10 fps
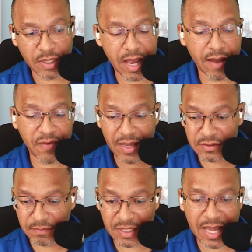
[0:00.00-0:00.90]
Now I've had
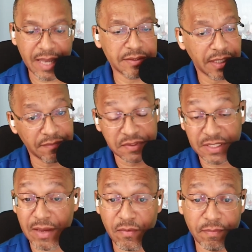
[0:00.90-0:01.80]
some clients that have
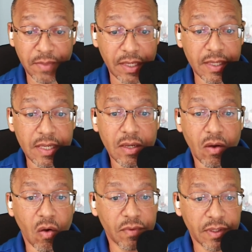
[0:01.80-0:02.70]
stayed with me
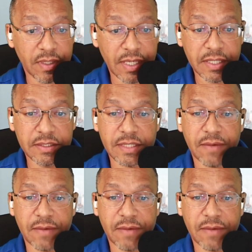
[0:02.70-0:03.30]
over the years.